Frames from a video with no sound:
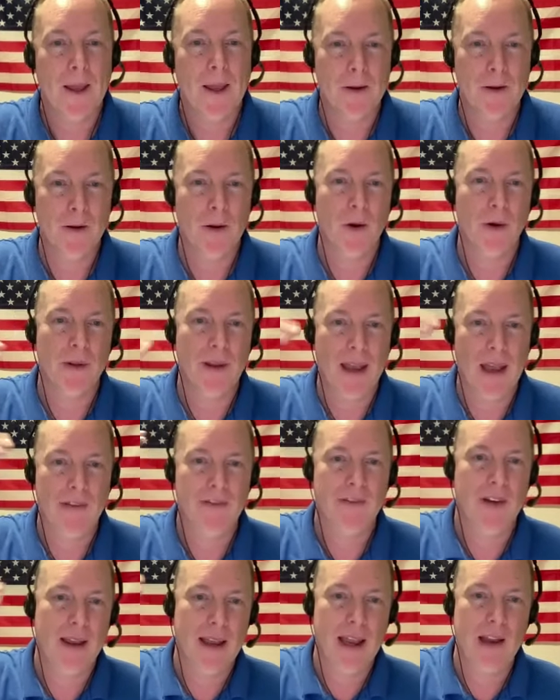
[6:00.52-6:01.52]
And the
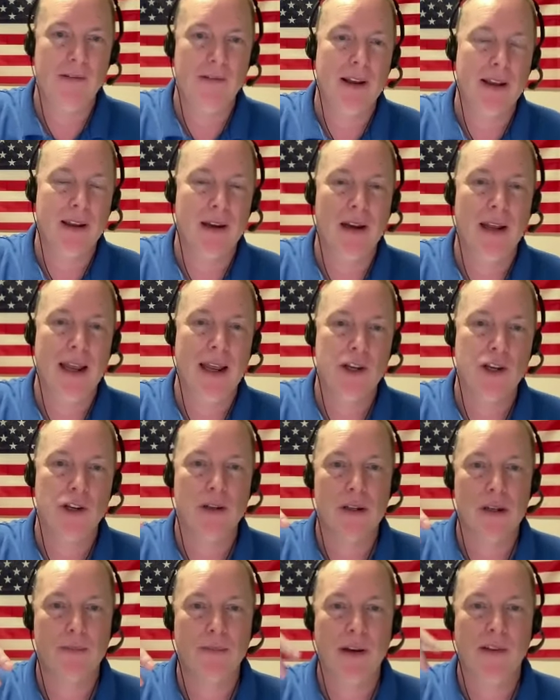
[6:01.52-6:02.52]
FAA
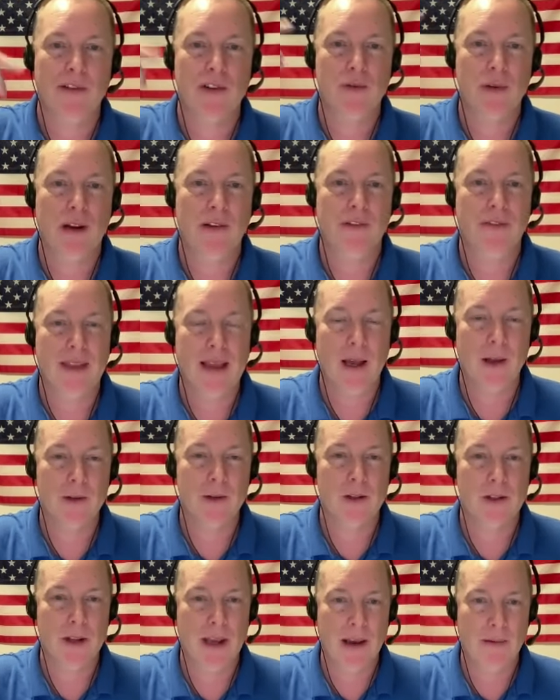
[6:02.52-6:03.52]
regulations above
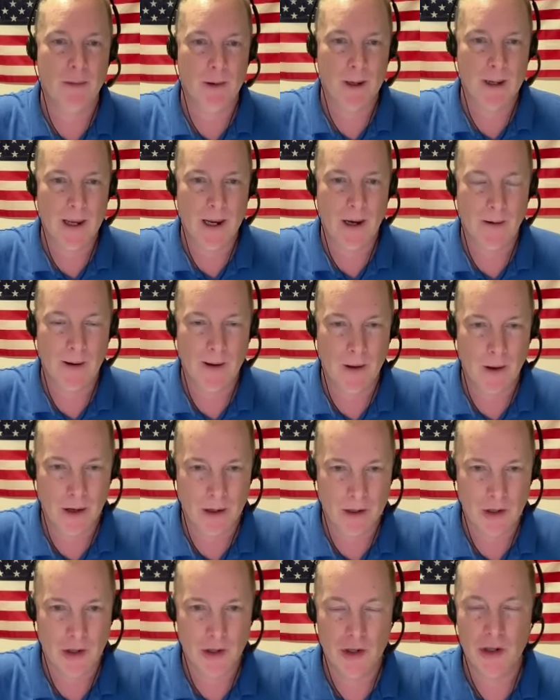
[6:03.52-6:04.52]
12,000, you have to carry
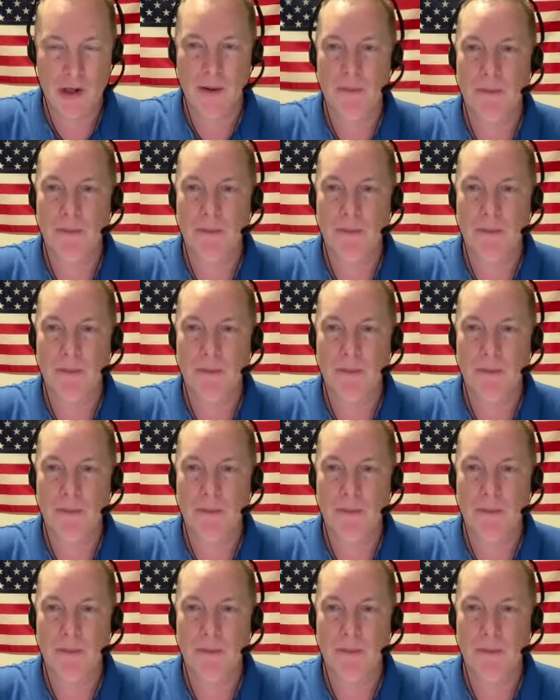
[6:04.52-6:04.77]
oxygen.